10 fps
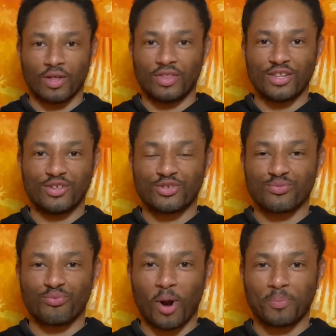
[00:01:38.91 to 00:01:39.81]
They
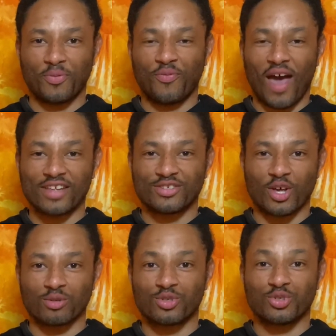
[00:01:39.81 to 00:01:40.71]
disrupt fat
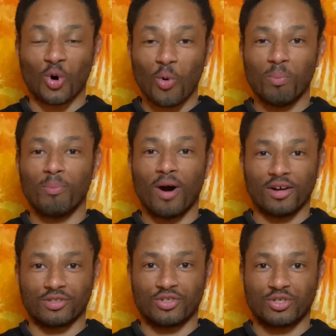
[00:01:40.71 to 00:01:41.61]
cells so
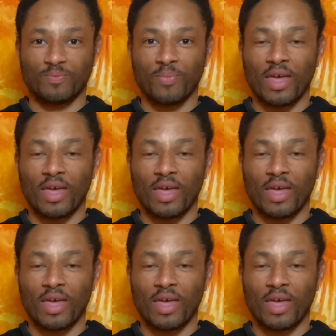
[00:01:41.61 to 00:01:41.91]
much